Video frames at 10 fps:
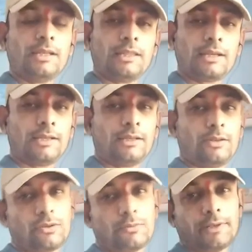like,
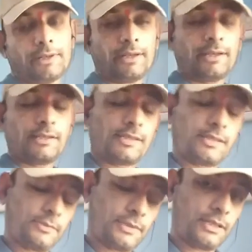comment, and
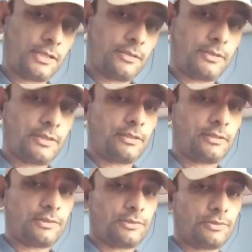subscribe. And
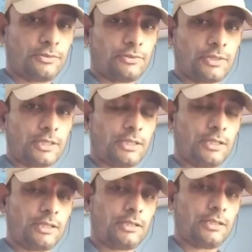also,
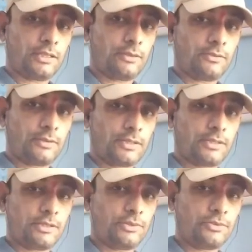I
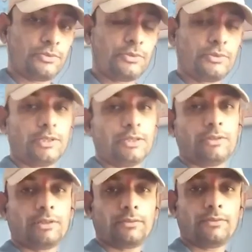request you to give
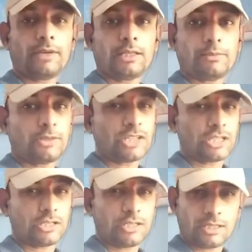your valuable
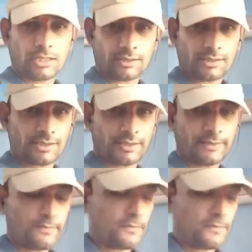suggestions.